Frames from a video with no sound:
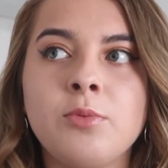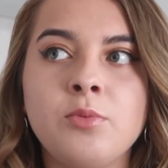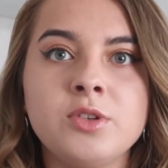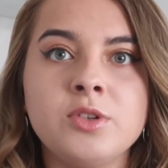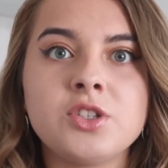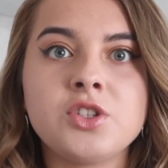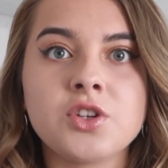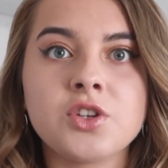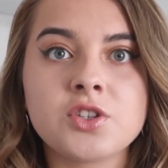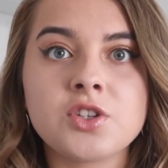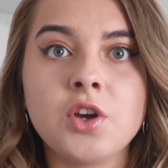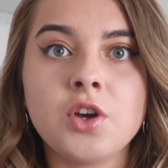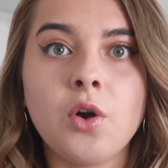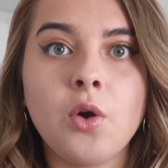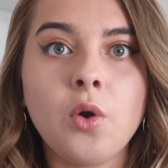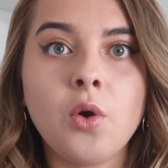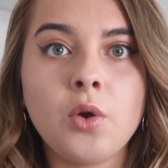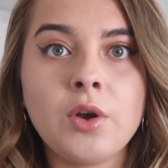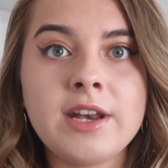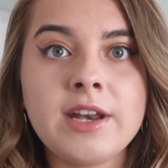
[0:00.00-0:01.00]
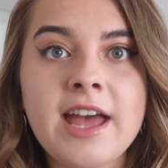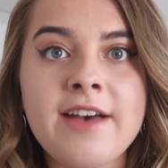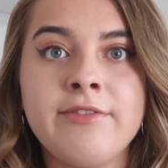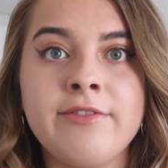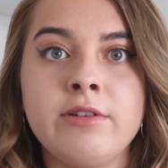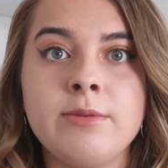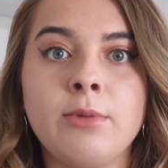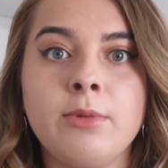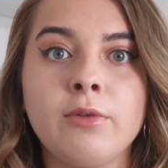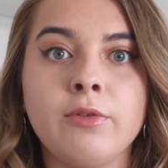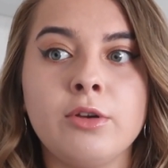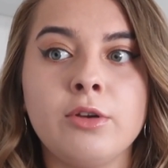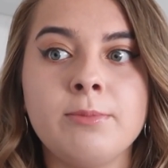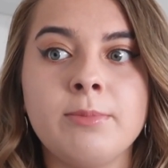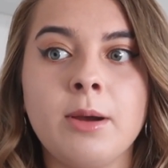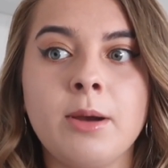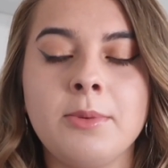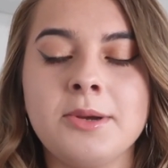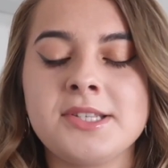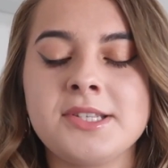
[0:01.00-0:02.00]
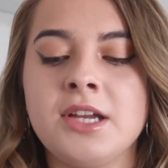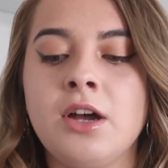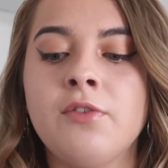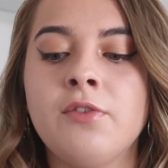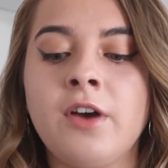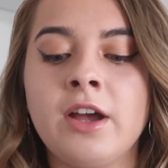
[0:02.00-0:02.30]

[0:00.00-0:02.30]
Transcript: was just never in my room by myself.